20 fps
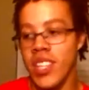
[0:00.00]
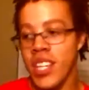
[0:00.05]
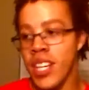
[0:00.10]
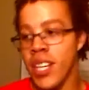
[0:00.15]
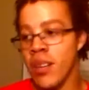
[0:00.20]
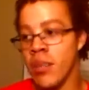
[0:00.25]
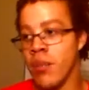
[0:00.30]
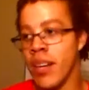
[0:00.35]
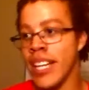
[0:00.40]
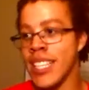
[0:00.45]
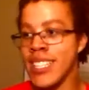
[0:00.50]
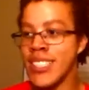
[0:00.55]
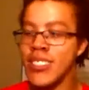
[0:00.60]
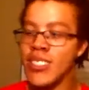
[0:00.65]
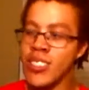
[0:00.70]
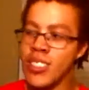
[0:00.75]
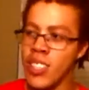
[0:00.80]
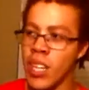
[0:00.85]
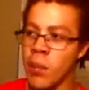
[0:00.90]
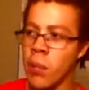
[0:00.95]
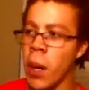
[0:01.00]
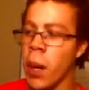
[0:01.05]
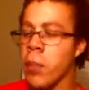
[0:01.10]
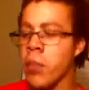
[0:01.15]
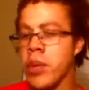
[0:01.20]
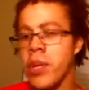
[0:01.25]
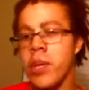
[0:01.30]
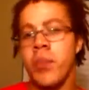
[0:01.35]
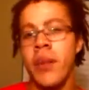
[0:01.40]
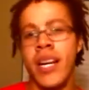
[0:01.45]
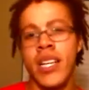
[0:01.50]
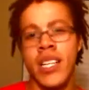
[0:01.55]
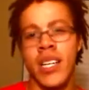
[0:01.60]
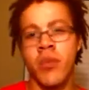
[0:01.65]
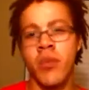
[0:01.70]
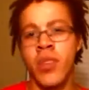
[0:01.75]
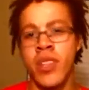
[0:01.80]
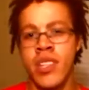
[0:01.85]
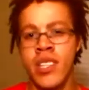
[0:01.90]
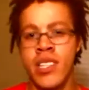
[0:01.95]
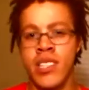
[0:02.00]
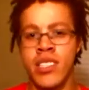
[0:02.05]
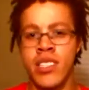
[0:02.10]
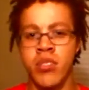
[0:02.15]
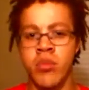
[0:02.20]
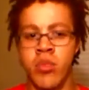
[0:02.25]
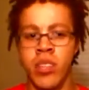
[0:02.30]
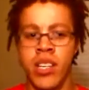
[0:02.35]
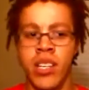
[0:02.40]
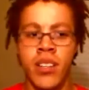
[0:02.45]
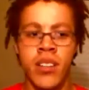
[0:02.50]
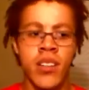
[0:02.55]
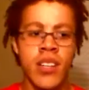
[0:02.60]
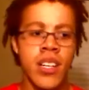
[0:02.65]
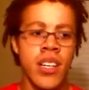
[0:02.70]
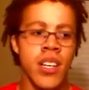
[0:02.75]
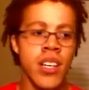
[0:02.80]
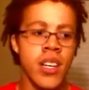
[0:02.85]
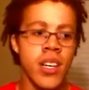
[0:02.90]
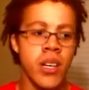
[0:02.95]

I used to. I'll put it back up with this as well.